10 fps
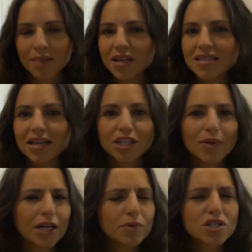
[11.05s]
I'm going to tell you
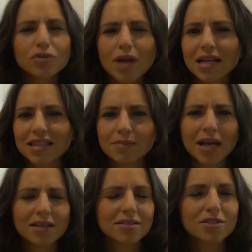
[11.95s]
how to attract them,
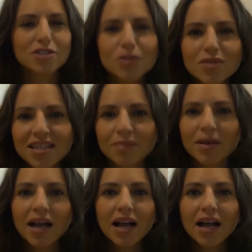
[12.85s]
how to seduce them,